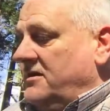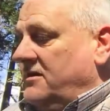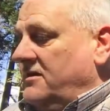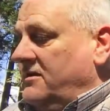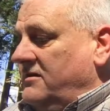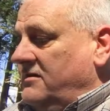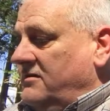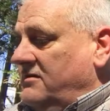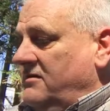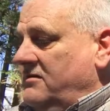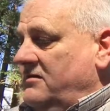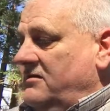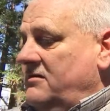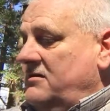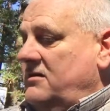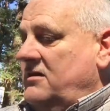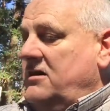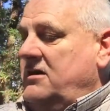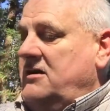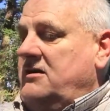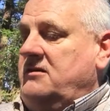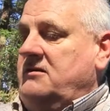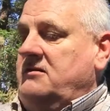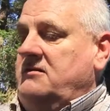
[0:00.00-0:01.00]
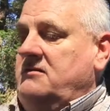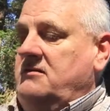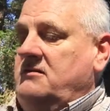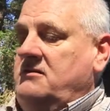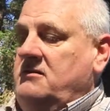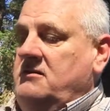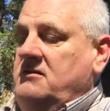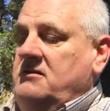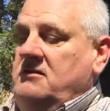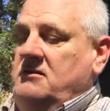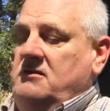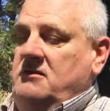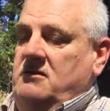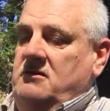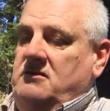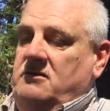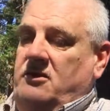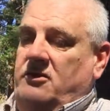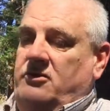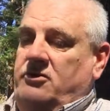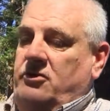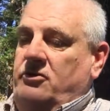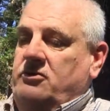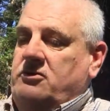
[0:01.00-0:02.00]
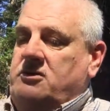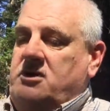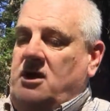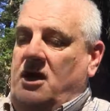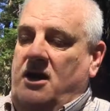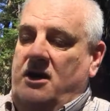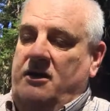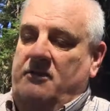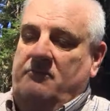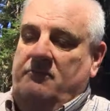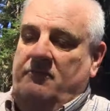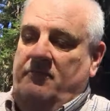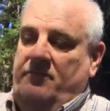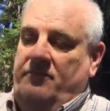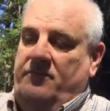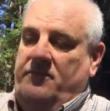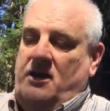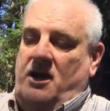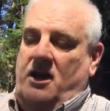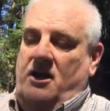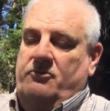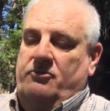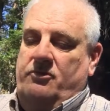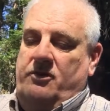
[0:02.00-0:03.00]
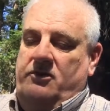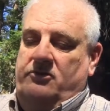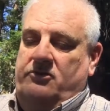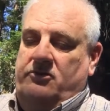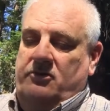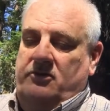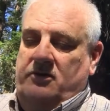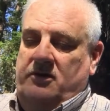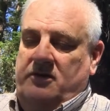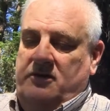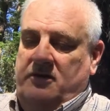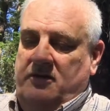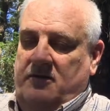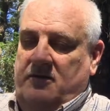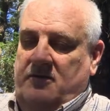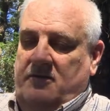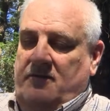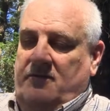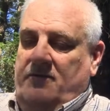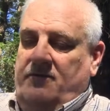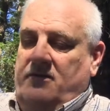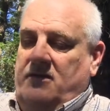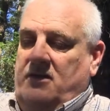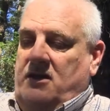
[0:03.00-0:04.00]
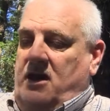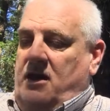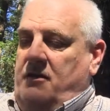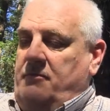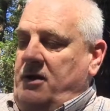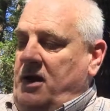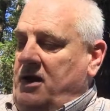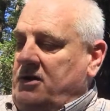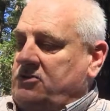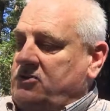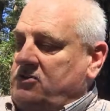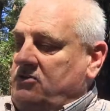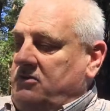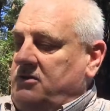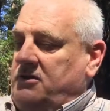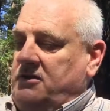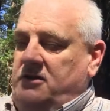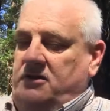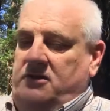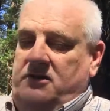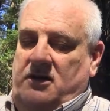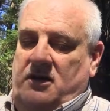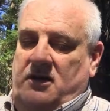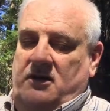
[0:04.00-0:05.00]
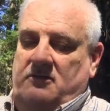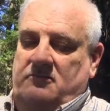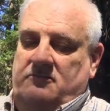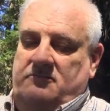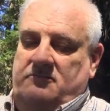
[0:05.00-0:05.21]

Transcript: then the third time I read through it, I'm actually